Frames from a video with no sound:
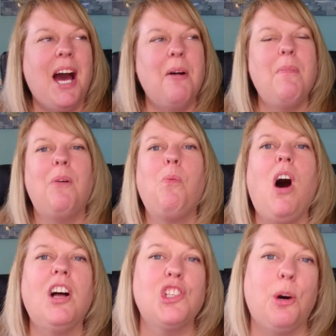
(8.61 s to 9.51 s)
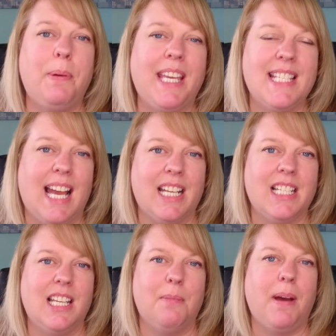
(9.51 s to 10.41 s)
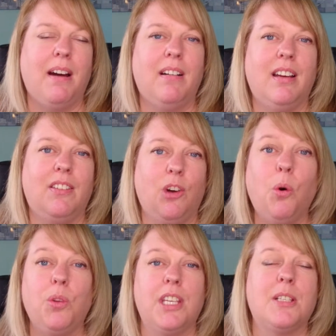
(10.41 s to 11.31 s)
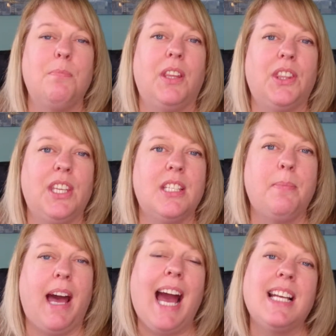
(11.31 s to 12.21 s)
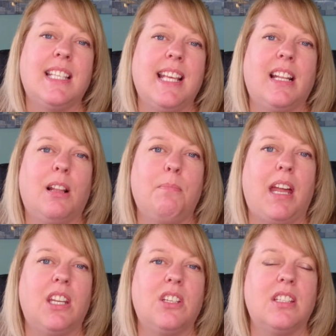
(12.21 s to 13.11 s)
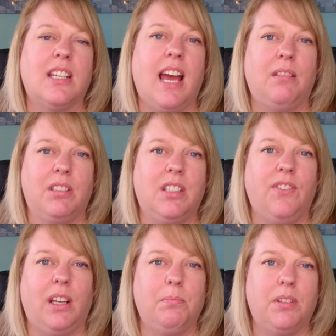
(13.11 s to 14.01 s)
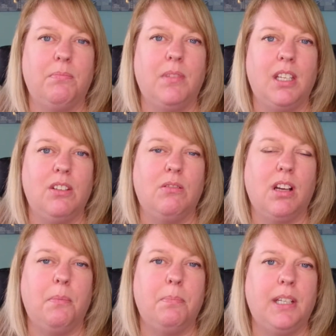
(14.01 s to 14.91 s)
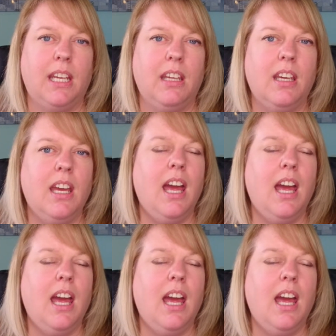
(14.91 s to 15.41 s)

What our topic is actually about all this month is about accidental managers and how to develop them in your company.